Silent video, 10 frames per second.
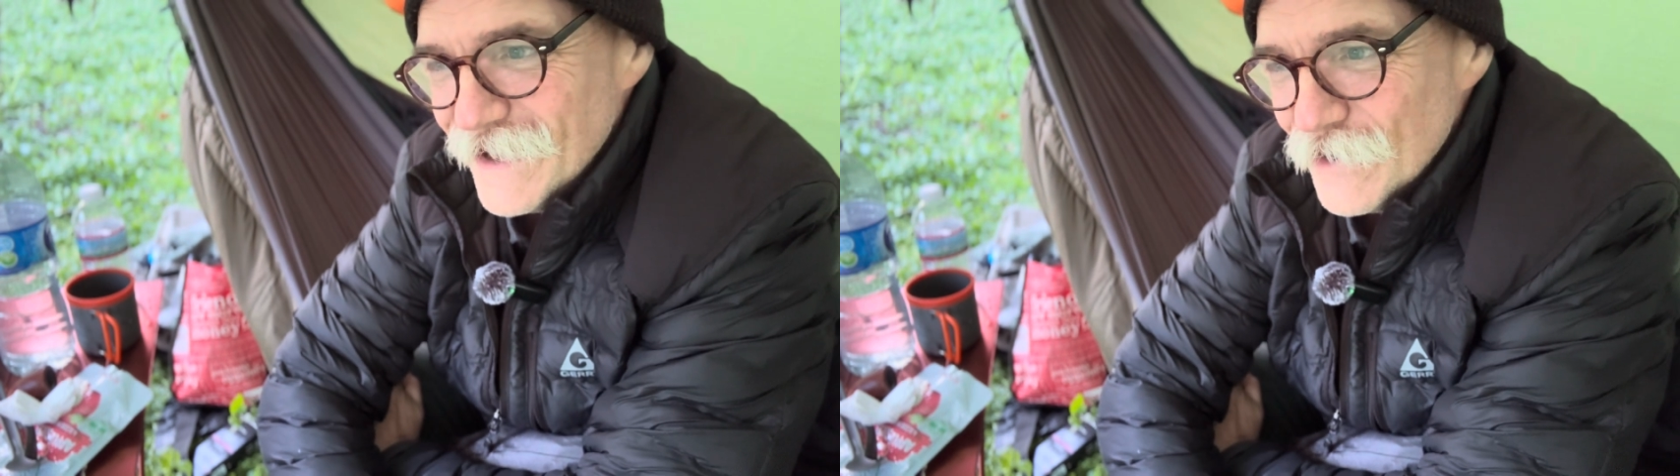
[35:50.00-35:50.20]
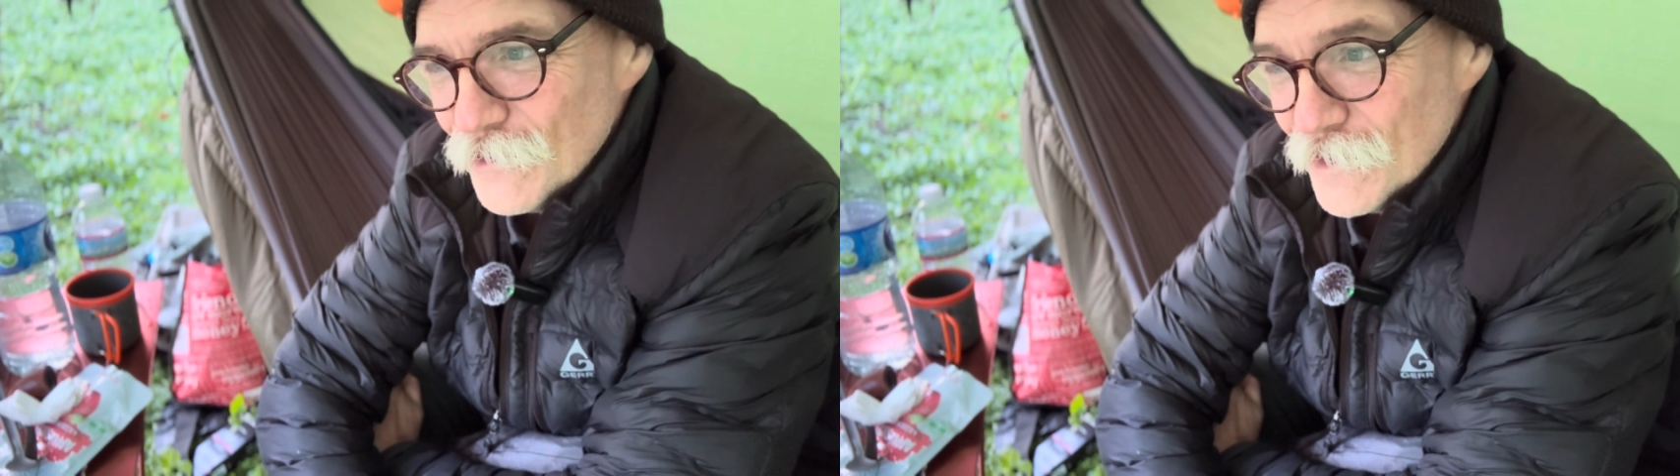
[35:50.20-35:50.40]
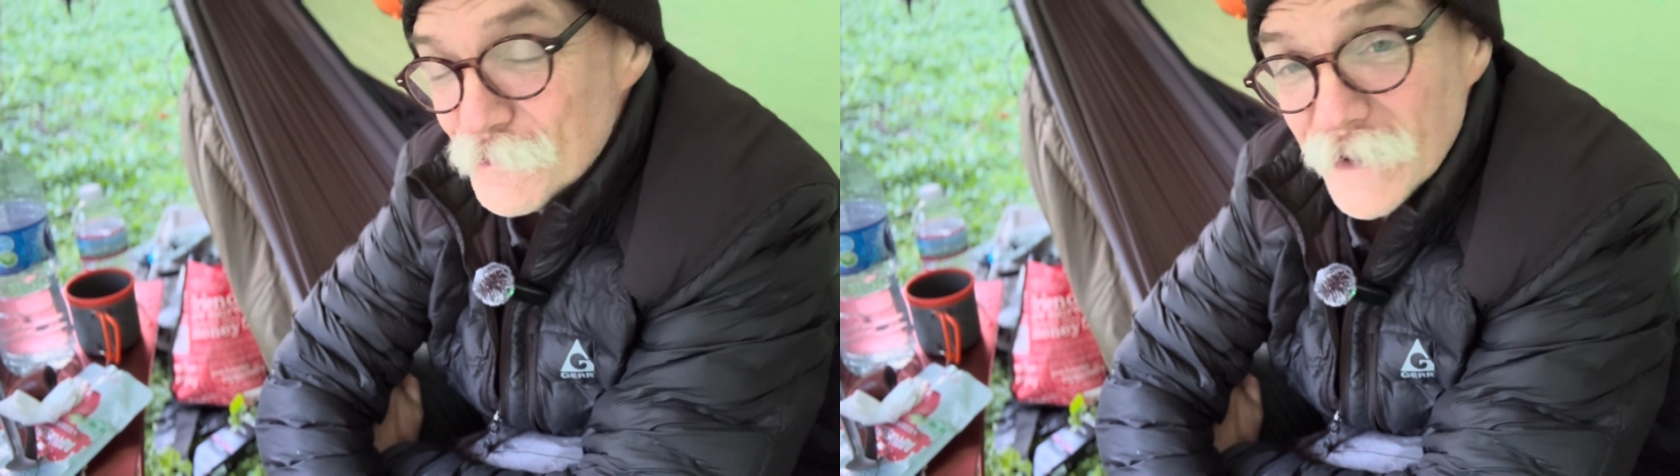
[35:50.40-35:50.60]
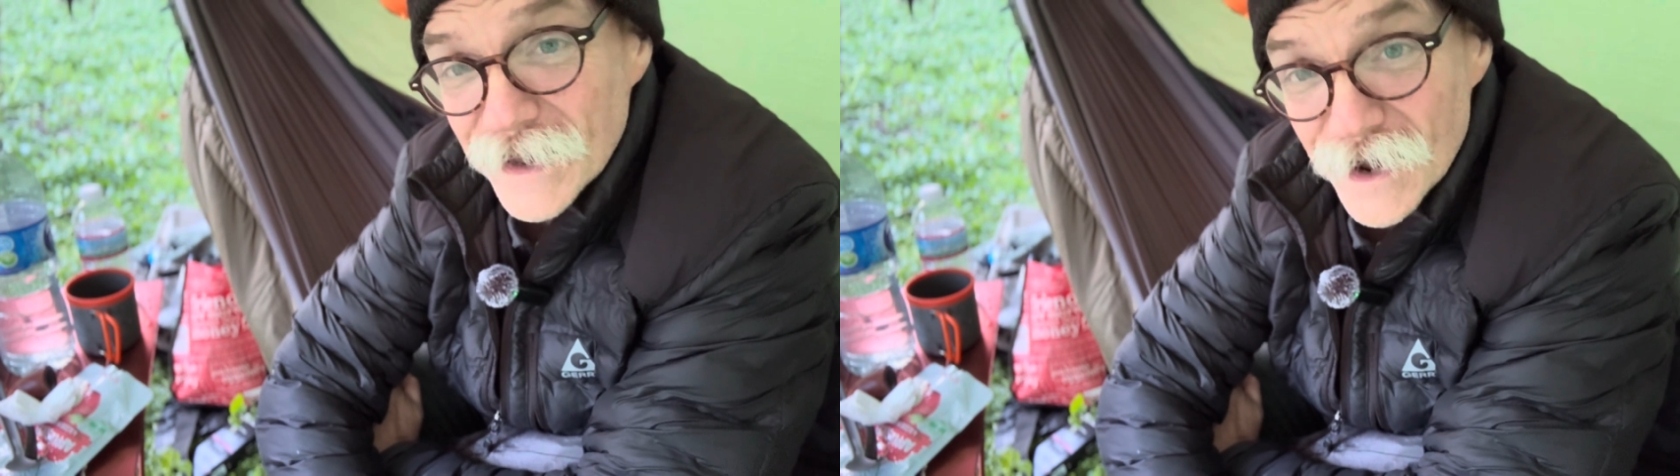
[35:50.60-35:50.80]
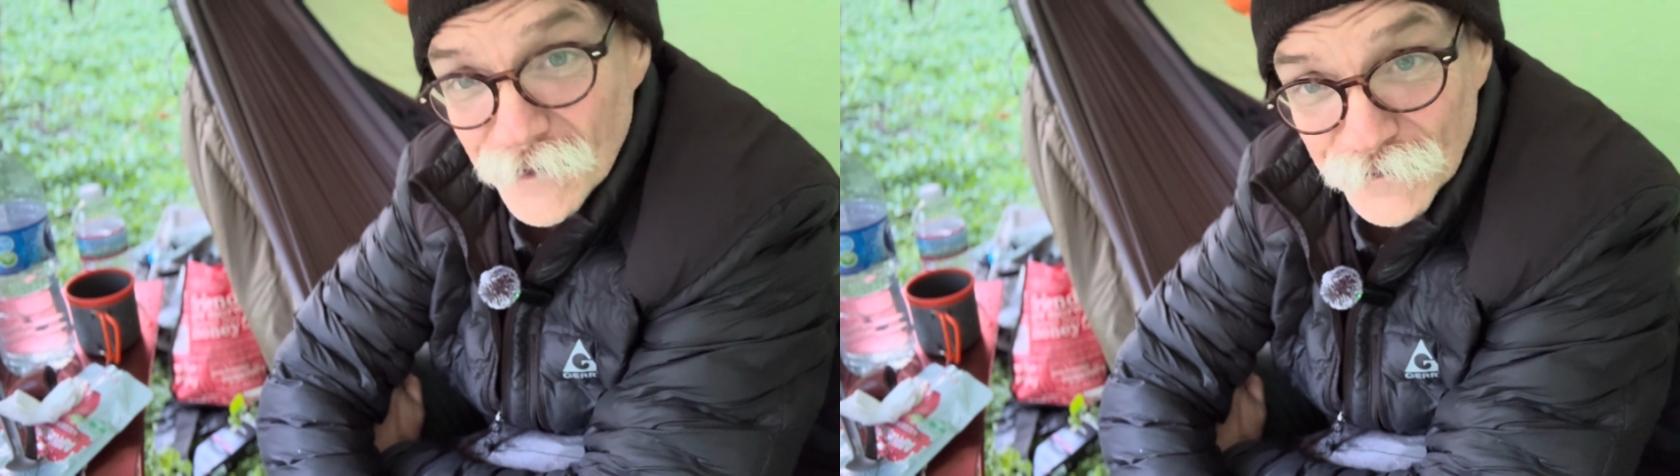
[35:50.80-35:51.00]
with being
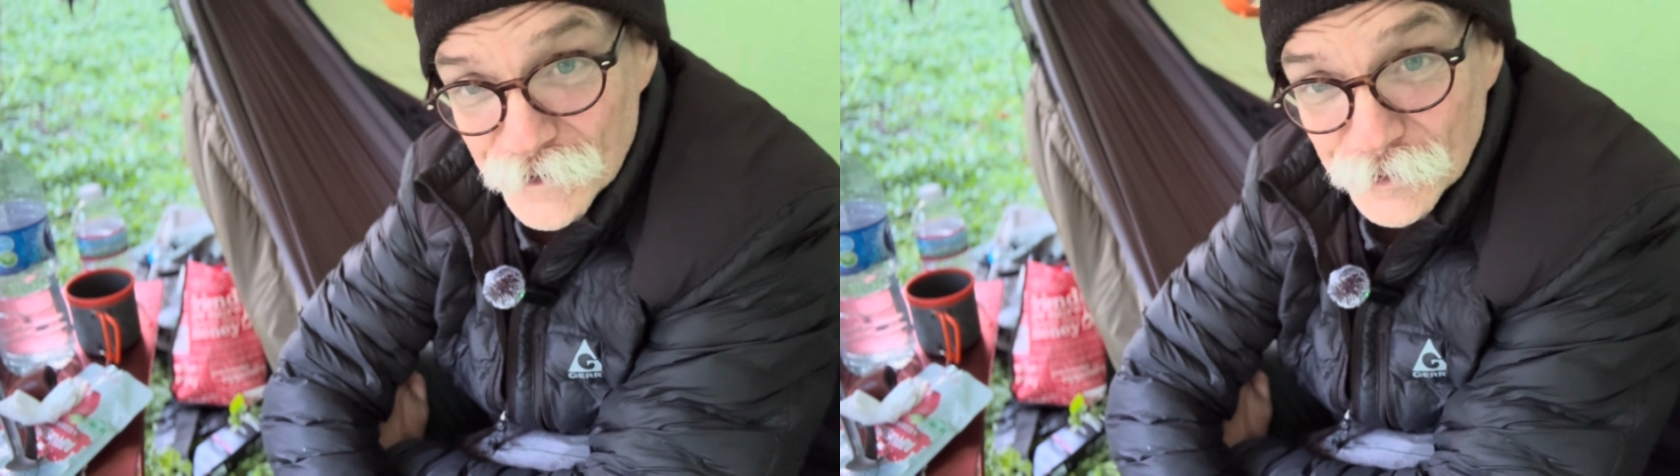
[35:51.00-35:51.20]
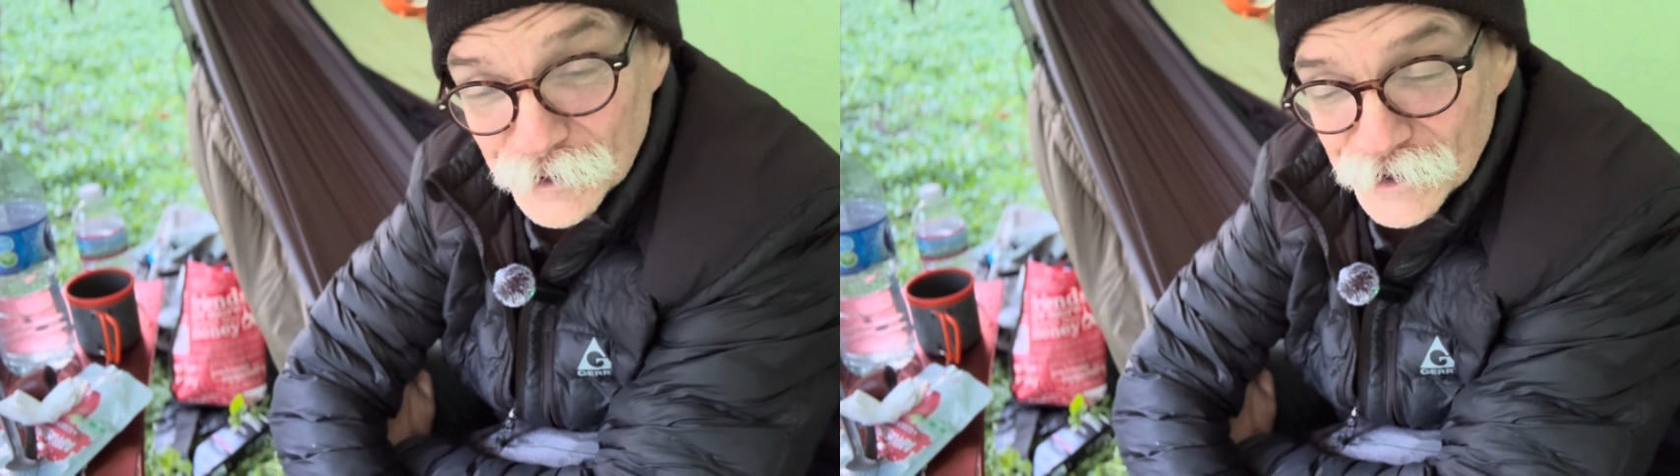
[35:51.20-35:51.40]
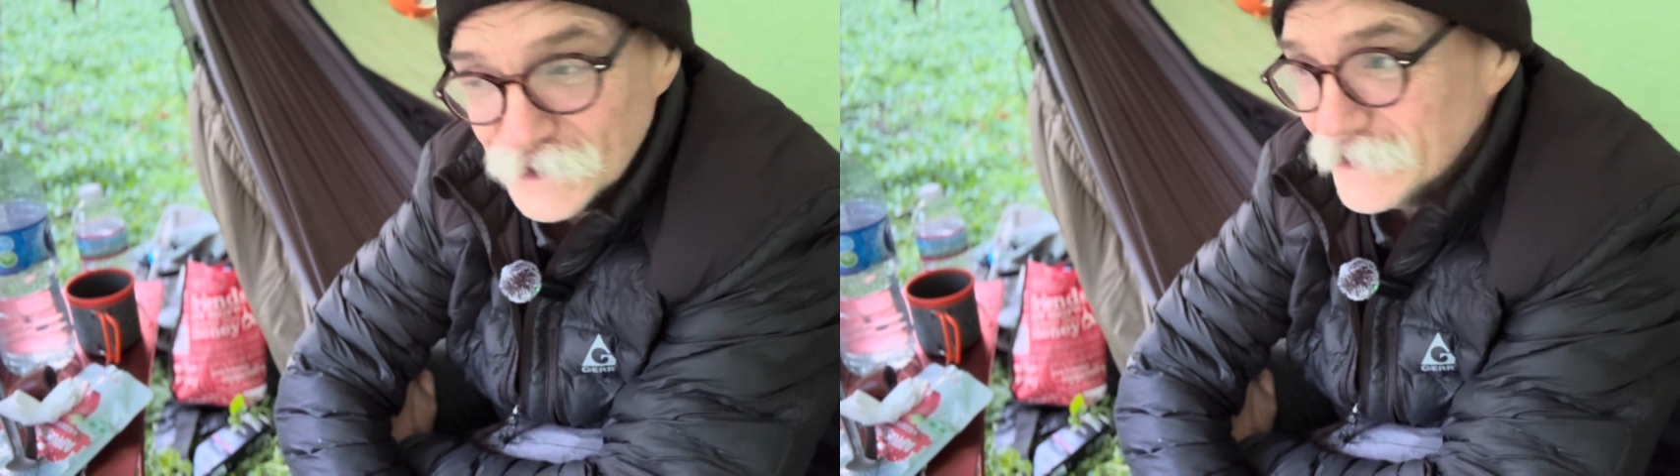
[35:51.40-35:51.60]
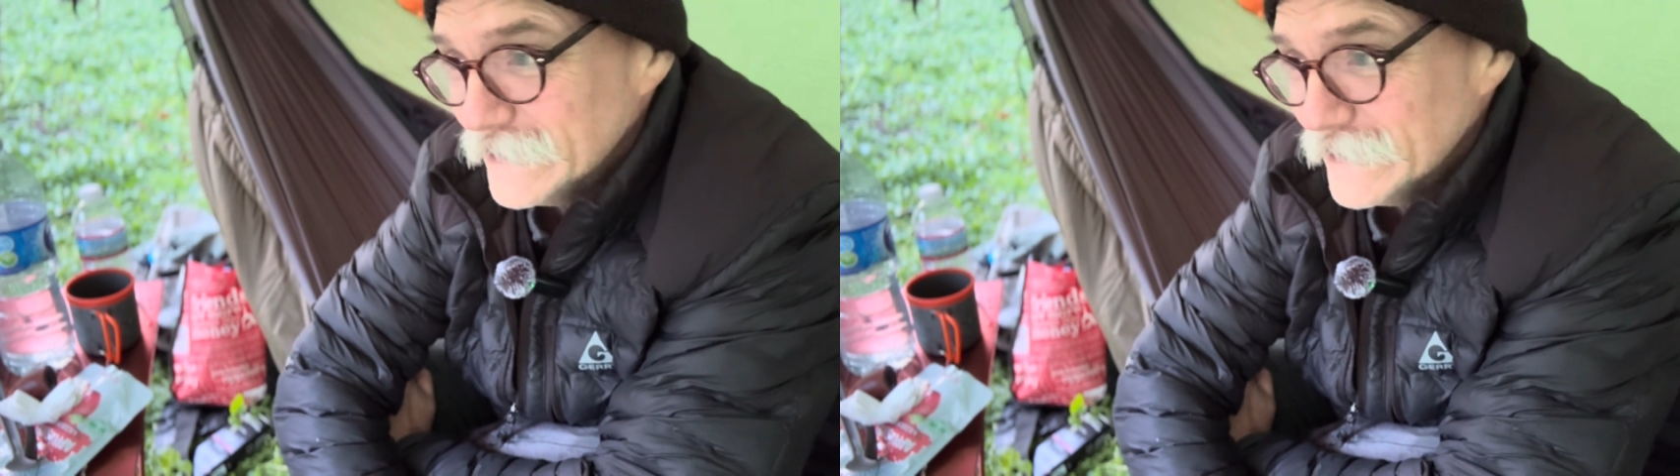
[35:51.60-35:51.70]
comfortable,